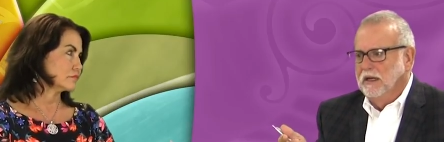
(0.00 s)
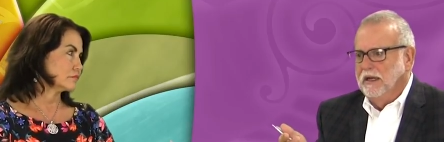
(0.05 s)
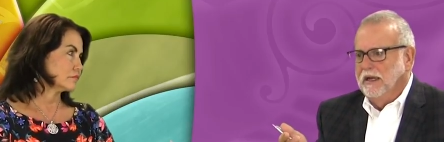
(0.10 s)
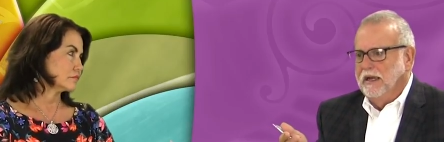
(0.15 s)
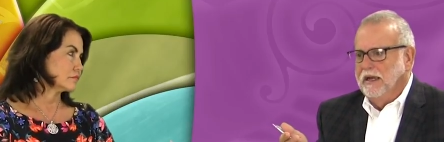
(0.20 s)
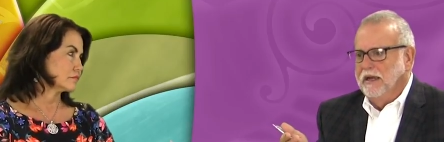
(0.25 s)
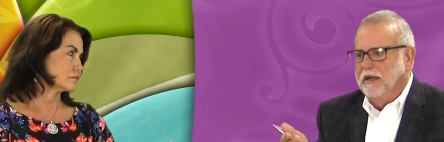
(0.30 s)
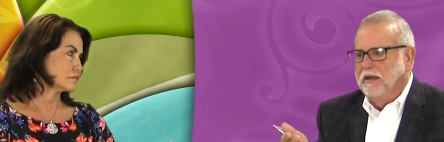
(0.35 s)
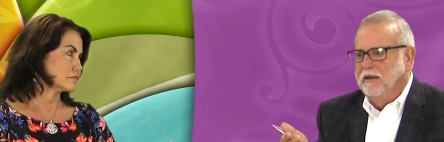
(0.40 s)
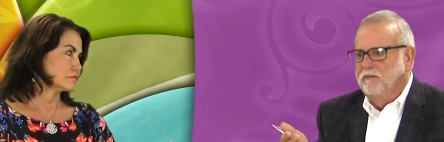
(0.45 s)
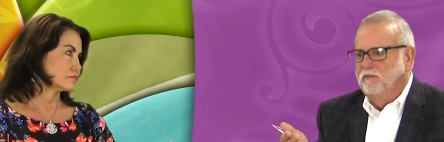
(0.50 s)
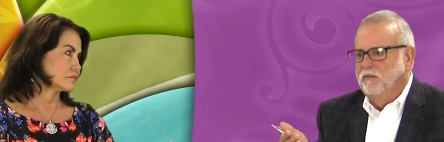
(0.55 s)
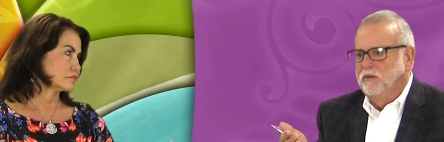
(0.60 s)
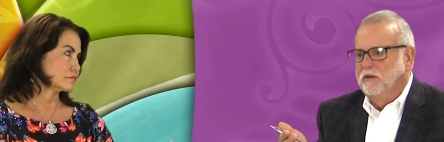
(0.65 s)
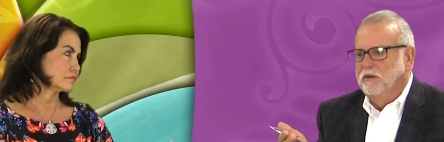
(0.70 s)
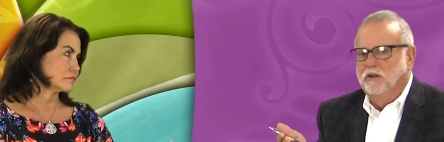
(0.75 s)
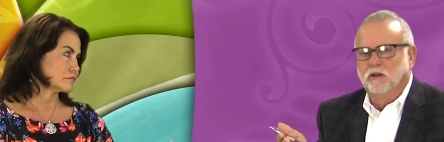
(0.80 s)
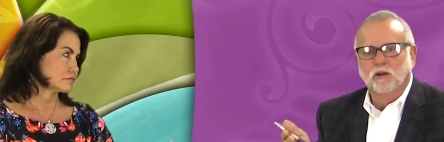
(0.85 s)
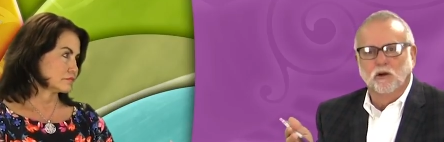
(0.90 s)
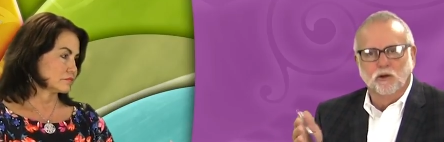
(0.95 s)
Speaker 1: And
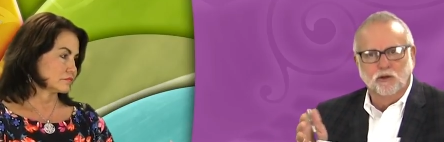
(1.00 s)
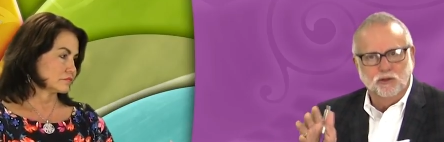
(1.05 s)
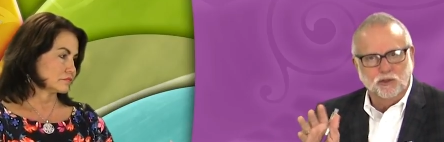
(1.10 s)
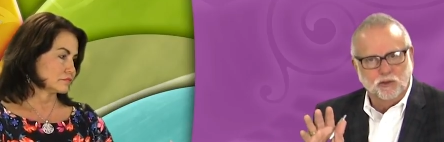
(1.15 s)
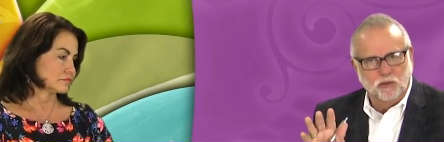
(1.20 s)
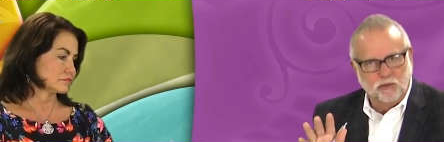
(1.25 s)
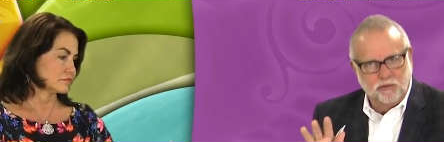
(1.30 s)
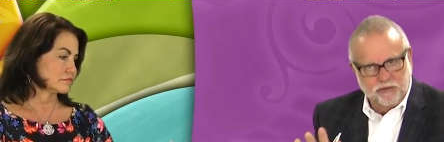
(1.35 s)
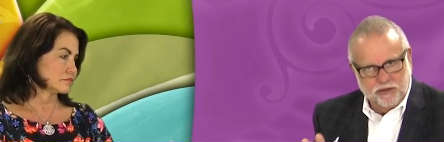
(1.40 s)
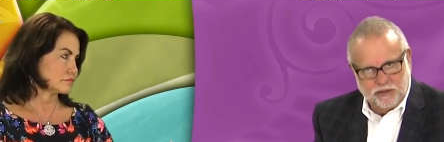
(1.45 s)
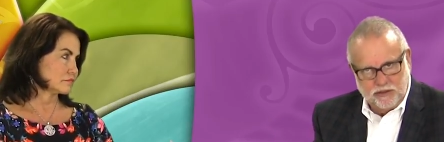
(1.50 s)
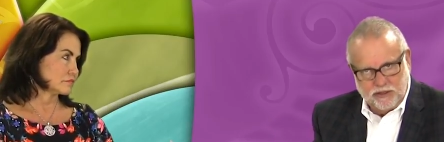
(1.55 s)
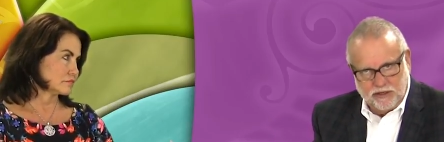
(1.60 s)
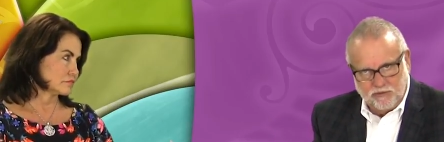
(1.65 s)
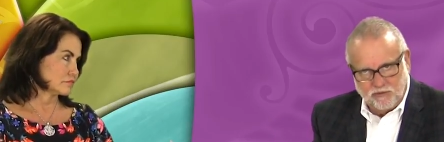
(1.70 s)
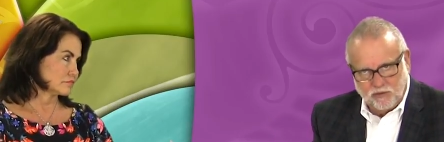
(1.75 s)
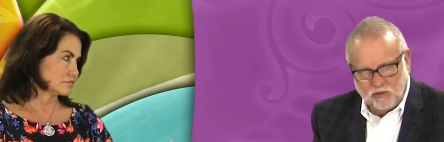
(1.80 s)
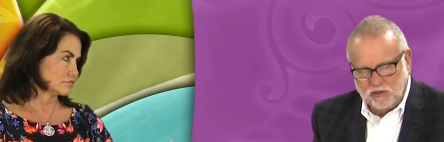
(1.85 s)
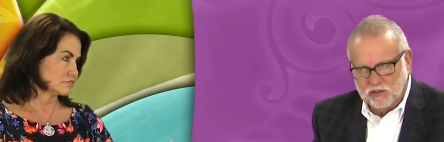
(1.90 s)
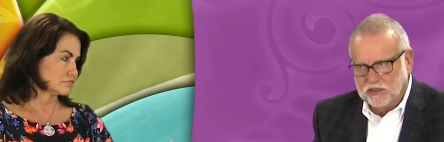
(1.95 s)
the nurses were very
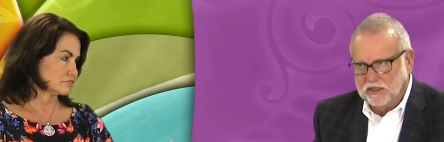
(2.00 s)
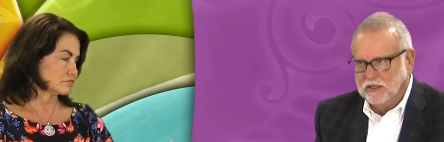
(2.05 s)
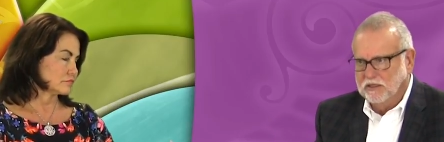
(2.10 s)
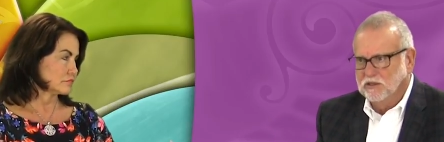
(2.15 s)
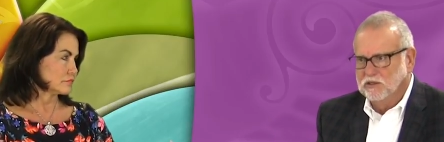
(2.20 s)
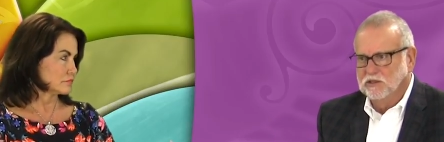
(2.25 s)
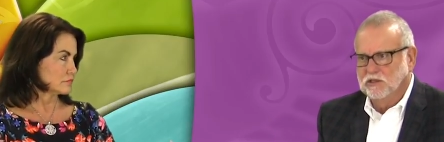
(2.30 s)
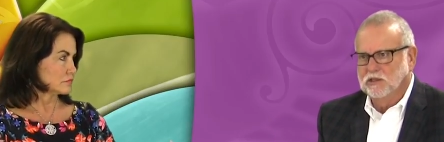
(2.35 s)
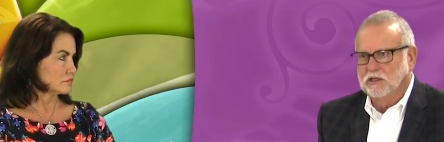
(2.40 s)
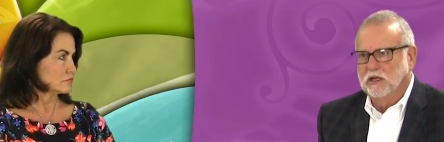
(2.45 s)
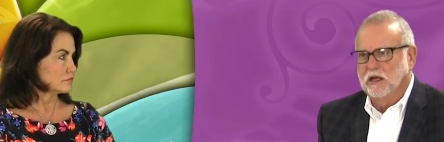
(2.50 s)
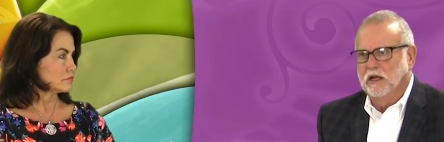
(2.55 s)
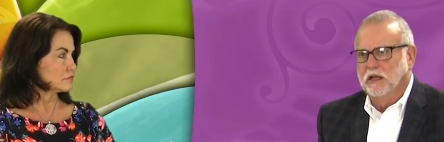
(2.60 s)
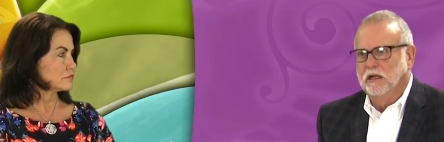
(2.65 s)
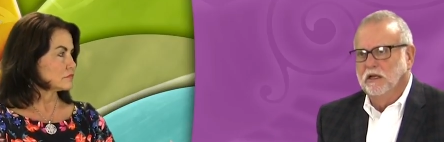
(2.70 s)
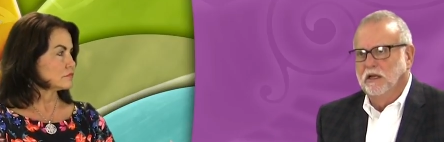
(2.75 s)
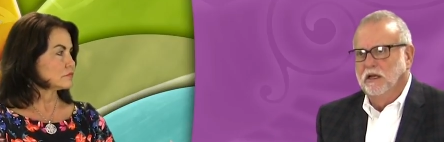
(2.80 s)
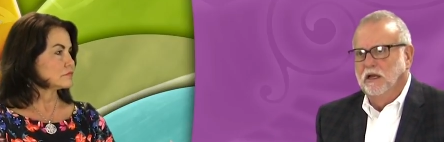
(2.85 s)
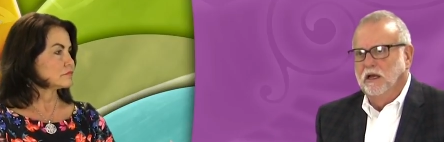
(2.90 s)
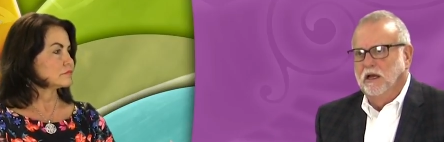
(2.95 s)
careful to say this is not